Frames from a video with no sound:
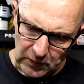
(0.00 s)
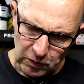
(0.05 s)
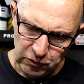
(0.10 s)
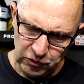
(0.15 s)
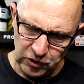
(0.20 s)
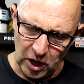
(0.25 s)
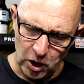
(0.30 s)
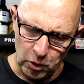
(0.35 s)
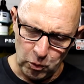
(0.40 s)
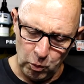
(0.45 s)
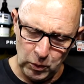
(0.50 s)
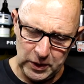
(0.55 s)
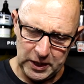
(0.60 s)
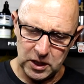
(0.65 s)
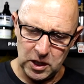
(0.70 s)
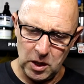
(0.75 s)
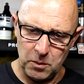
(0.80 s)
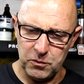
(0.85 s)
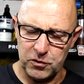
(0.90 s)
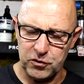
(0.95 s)
So when
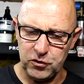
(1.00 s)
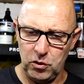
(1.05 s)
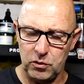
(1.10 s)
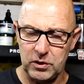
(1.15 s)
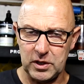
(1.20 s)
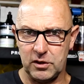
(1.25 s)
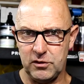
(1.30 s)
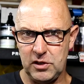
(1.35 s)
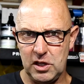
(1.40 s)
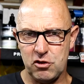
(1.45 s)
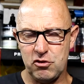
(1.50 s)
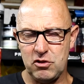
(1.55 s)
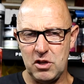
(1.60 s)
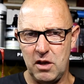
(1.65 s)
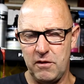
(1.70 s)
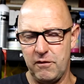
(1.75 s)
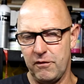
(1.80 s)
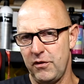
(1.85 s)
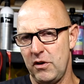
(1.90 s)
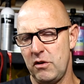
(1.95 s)
it comes to the
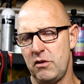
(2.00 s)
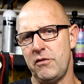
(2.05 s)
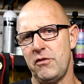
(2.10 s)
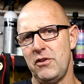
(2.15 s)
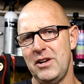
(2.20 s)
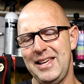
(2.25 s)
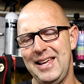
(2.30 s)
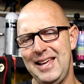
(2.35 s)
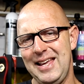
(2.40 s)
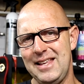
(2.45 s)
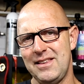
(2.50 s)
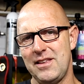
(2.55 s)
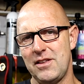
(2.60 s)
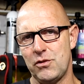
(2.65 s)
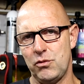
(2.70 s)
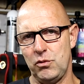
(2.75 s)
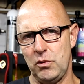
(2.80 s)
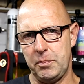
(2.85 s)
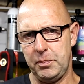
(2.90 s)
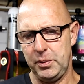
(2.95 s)
conditioner, very, very easy
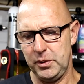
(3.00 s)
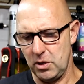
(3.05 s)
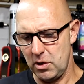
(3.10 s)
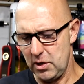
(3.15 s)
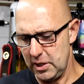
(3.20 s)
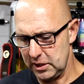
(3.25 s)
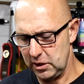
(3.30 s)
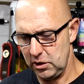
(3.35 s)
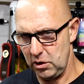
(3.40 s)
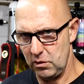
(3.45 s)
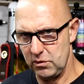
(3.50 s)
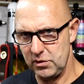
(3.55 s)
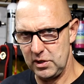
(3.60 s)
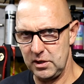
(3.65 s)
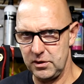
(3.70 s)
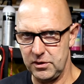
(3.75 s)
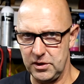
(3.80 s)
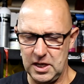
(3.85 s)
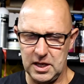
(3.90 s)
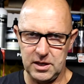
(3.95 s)
to apply
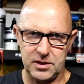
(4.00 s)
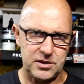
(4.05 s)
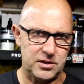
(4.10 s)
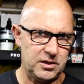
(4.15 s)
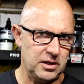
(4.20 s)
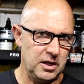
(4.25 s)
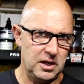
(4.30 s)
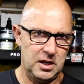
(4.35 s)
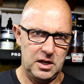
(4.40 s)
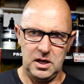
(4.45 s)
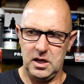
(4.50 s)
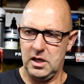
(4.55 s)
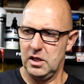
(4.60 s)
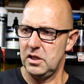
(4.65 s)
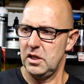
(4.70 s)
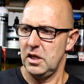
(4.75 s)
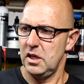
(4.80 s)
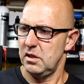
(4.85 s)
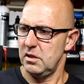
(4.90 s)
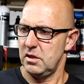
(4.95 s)
using this.
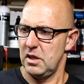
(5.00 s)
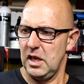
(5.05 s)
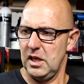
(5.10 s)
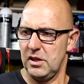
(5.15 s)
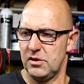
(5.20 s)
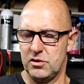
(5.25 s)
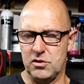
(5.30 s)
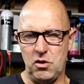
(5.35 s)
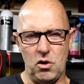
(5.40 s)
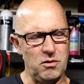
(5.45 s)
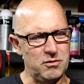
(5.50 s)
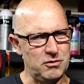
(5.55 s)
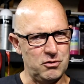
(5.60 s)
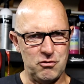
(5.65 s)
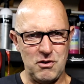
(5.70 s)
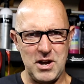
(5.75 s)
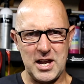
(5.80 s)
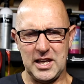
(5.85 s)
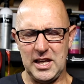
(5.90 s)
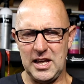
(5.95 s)
It's not
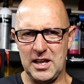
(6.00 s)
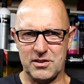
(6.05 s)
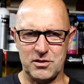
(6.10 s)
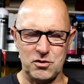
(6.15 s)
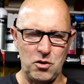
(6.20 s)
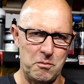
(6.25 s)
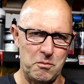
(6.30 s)
draggy, it's